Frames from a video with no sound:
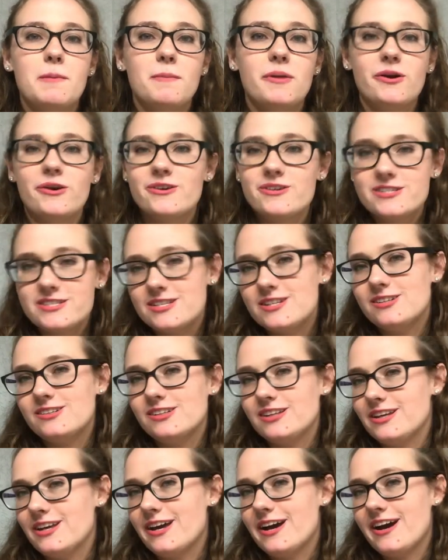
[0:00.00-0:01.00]

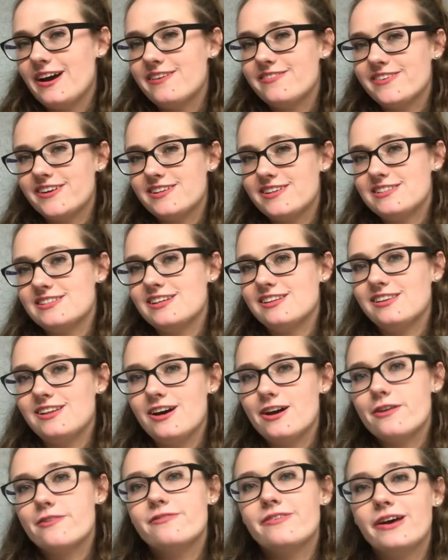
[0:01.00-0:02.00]
Personally, I found a
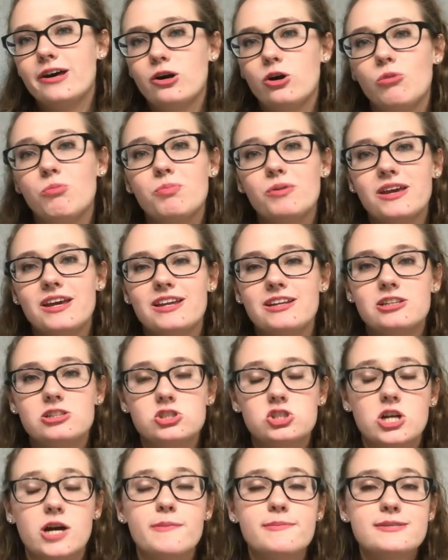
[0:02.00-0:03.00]
lot of help getting
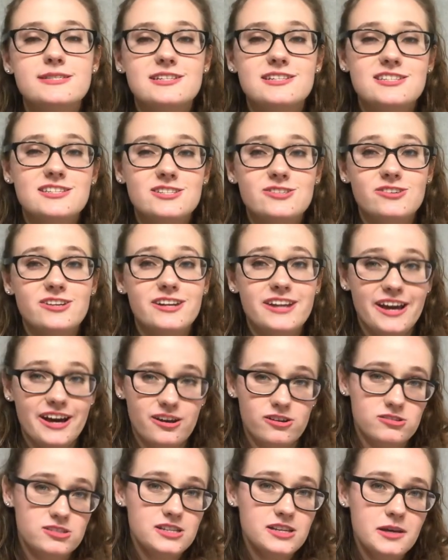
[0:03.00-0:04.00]
jobs in student
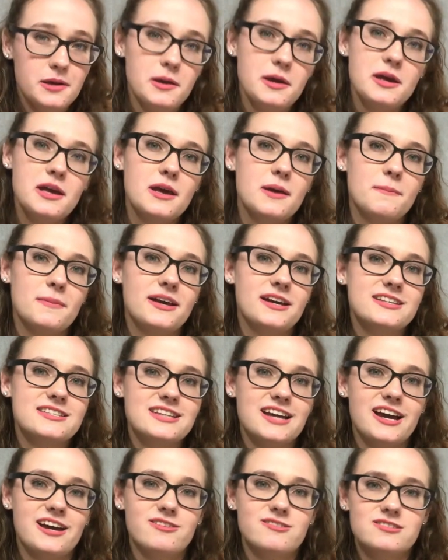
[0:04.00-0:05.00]
housing because
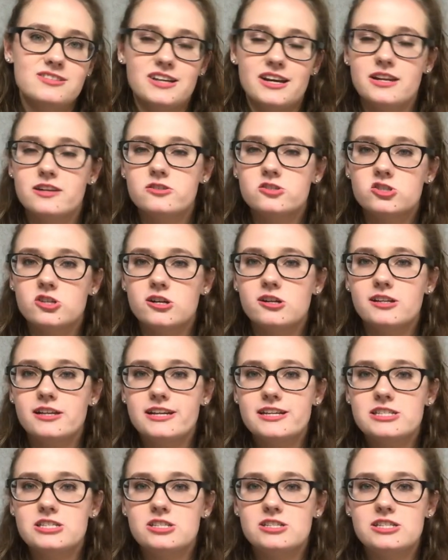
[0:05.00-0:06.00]
I was kind of struggling
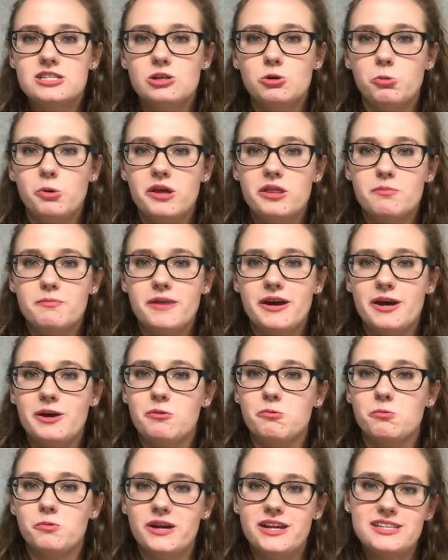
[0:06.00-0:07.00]
to deal with my
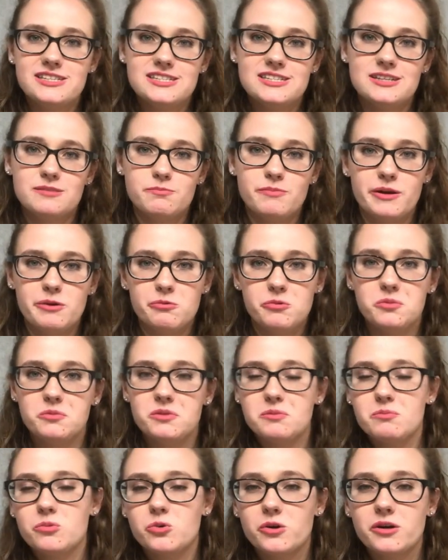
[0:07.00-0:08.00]
rent, my room and
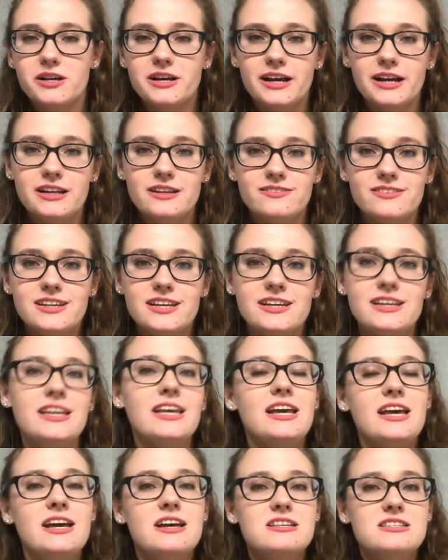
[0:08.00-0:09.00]
board kind of thing.
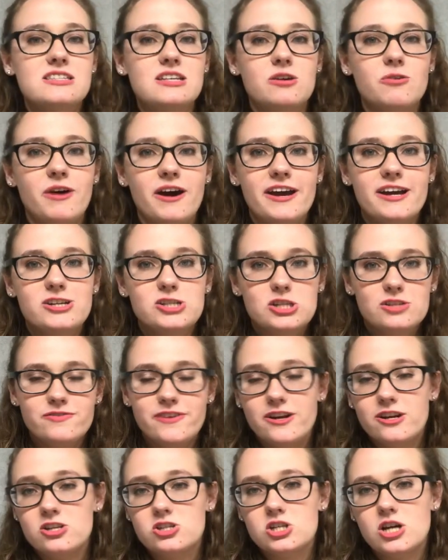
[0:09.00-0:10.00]
So I actually
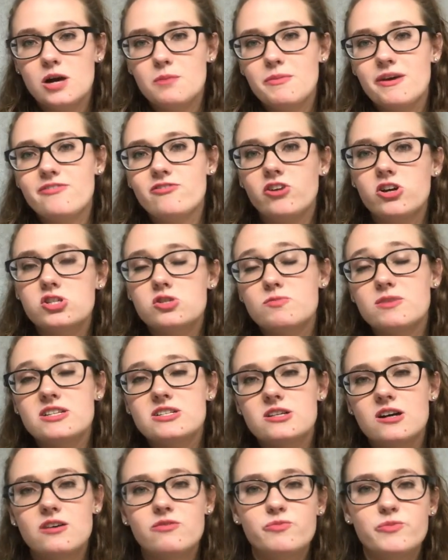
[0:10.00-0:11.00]
found a job my freshman and
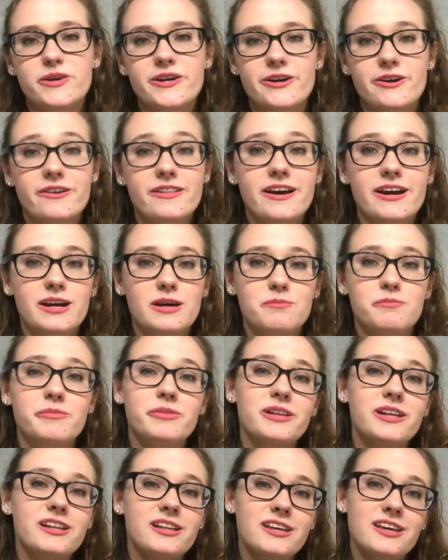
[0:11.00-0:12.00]
sophomore year that
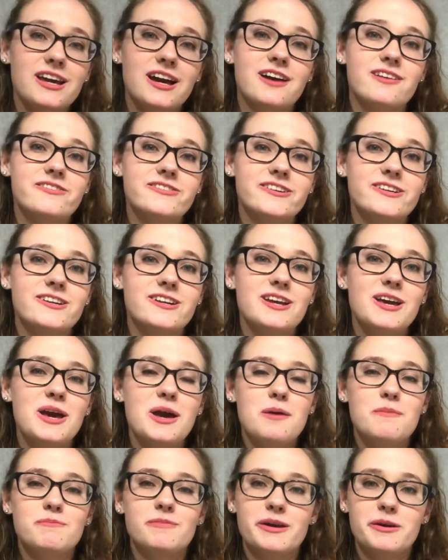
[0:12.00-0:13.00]
completely covered
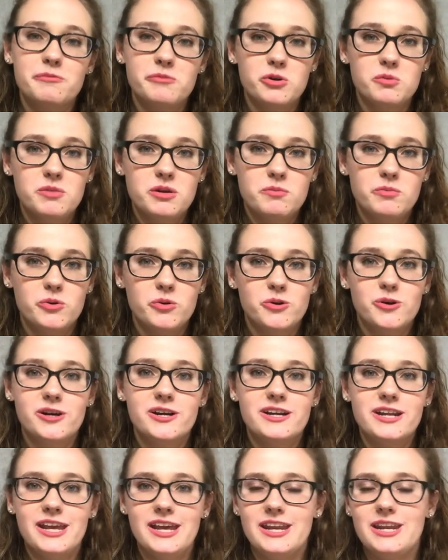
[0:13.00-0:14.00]
my room and
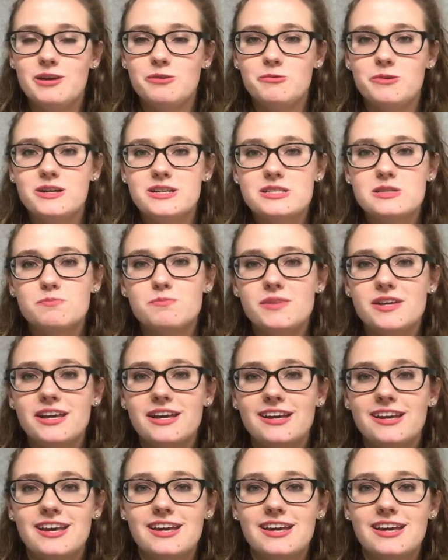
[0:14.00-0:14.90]
board, and it was being